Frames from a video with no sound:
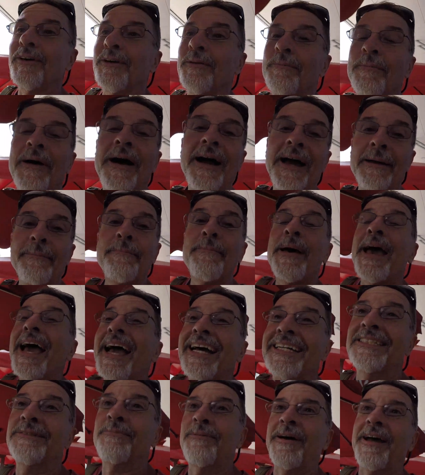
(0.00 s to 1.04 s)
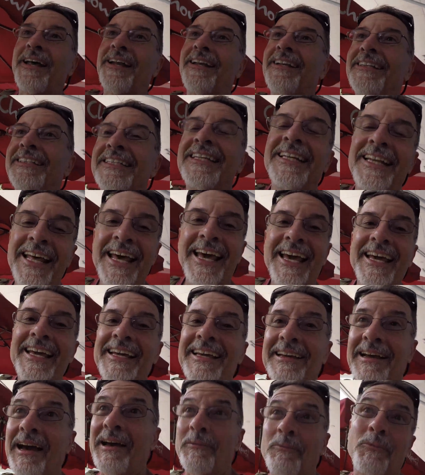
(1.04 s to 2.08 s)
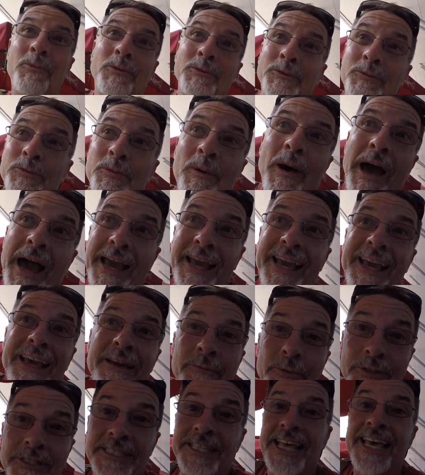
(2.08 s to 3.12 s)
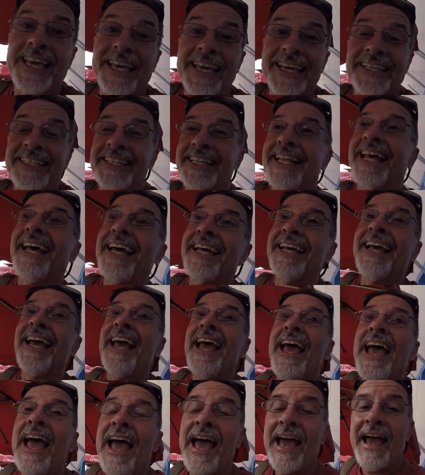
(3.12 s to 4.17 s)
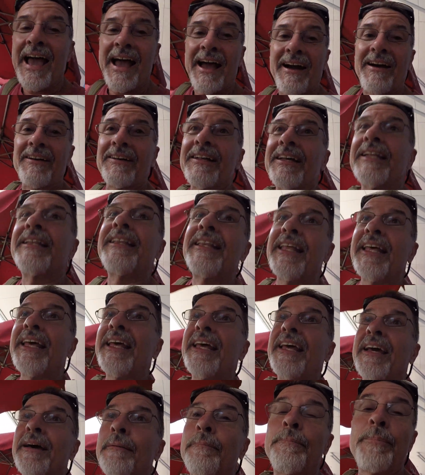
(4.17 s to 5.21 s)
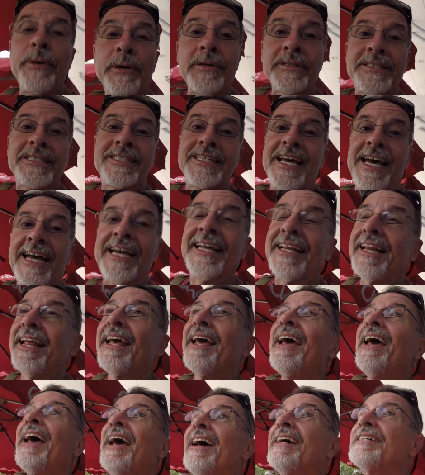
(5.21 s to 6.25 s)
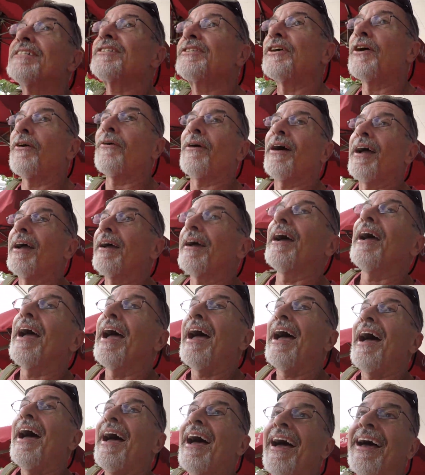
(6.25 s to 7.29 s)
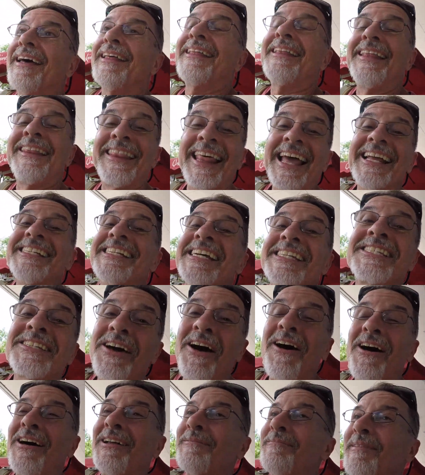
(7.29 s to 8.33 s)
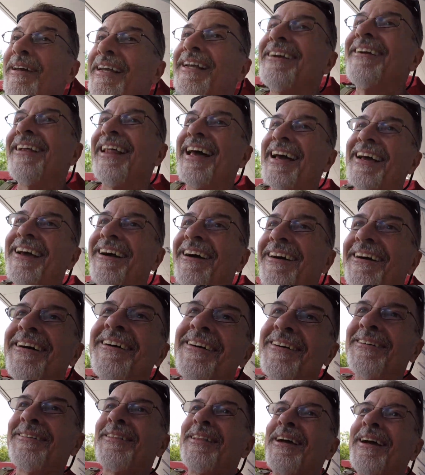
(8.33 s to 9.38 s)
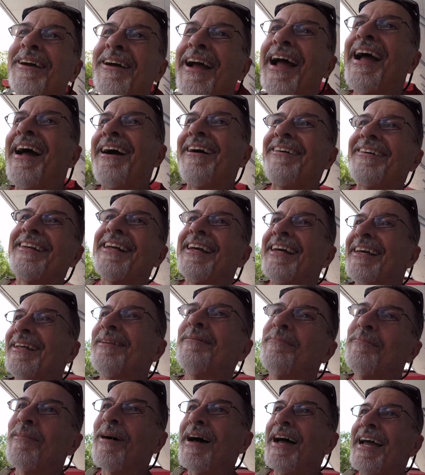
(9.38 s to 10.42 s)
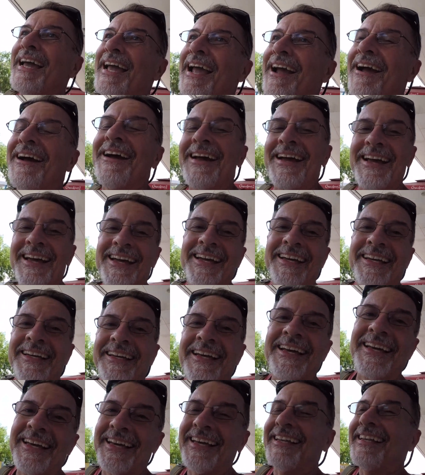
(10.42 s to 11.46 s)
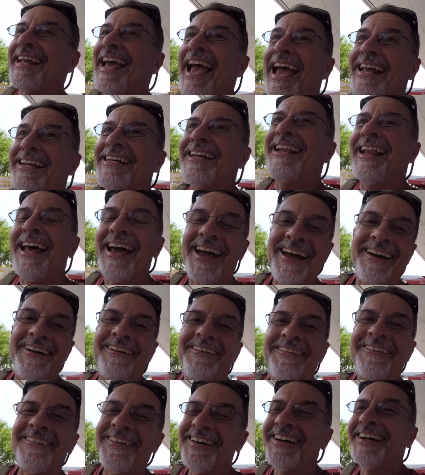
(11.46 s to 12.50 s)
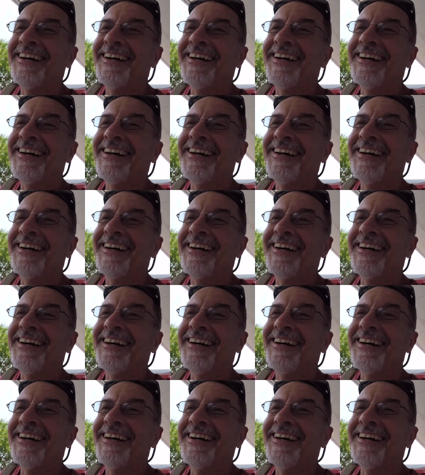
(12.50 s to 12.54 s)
my patch panel today, I was thinking today, out at the build site. So they just called me and they're like, oh, they're out in my area in Nicolai